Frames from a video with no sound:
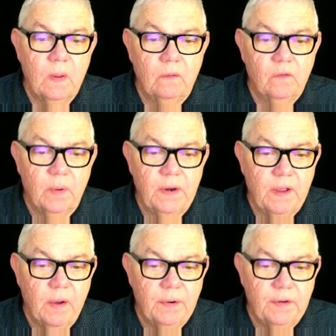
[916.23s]
So when you
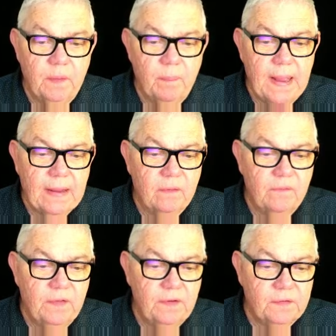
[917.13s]
go into the back of
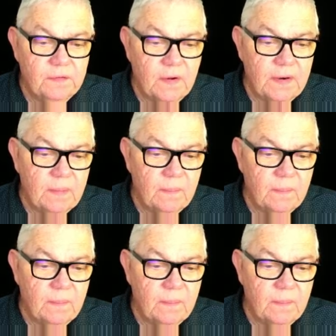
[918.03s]
this site,